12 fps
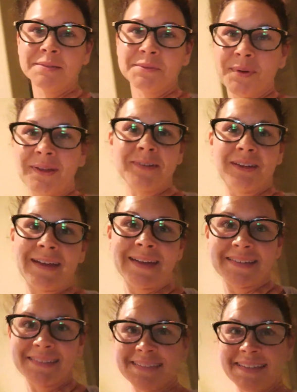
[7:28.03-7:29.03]
Well,
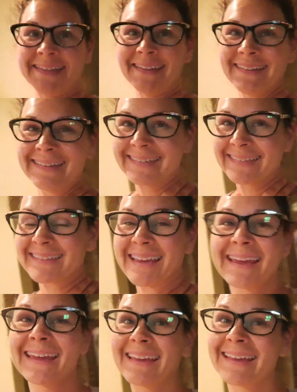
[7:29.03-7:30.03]
guys.
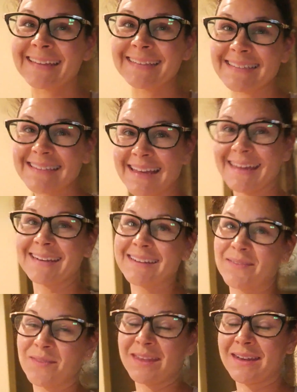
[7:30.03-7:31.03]
It's the end
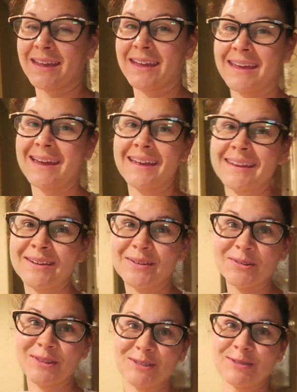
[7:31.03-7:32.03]
of the night. I
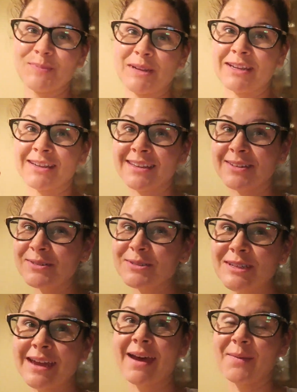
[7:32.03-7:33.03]
know there's been a huge
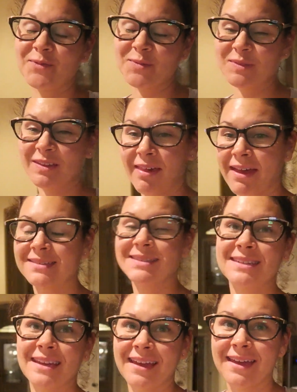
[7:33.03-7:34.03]
gap from the
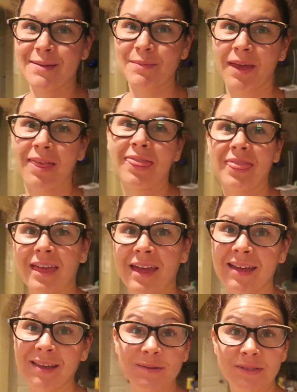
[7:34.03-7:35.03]
last time
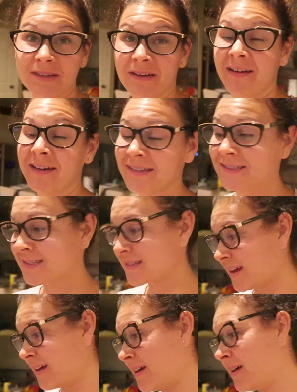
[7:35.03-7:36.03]
that you saw us,
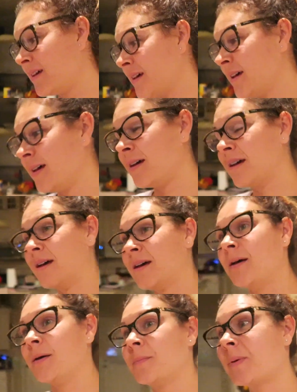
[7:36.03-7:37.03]

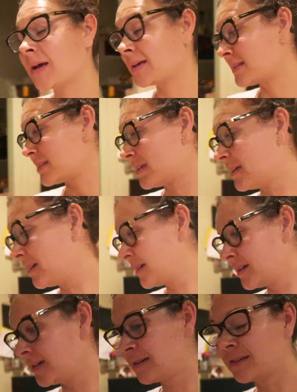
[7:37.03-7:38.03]
but
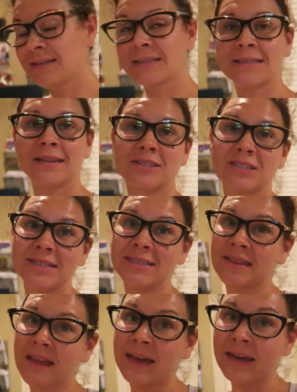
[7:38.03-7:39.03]
such is
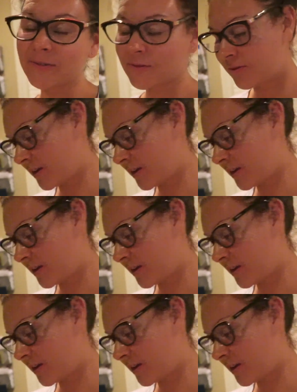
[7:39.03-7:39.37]
life.